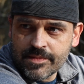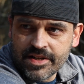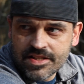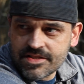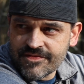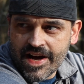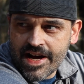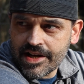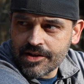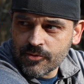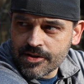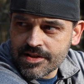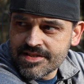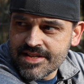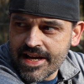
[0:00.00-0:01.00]
but it's fine
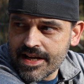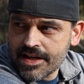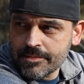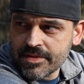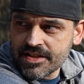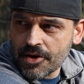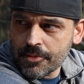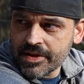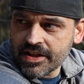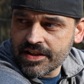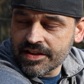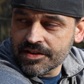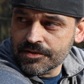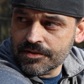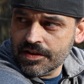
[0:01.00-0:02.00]
where it's at. I mean, no big
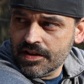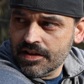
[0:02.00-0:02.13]
deal.